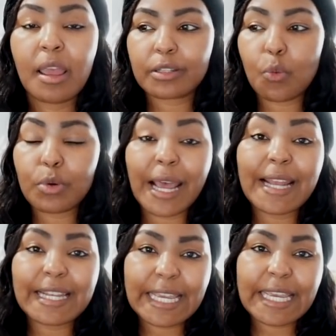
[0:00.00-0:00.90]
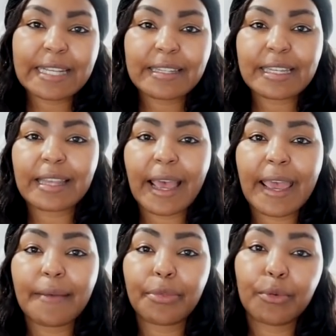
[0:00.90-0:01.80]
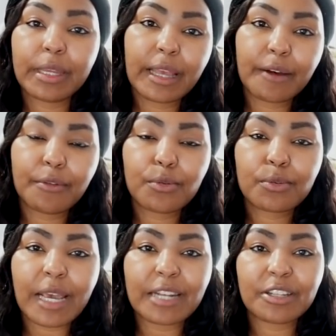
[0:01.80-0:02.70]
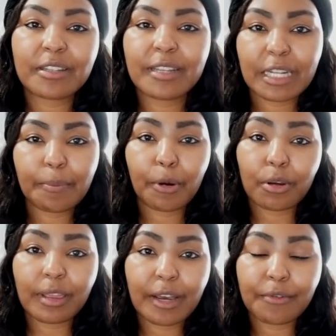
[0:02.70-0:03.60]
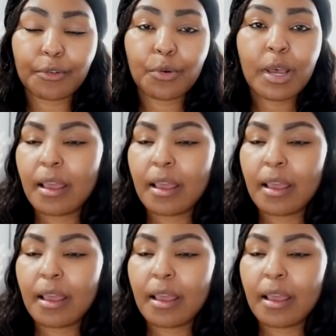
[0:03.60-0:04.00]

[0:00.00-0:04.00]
So what I did, since I have 3 levels, I just did it per level.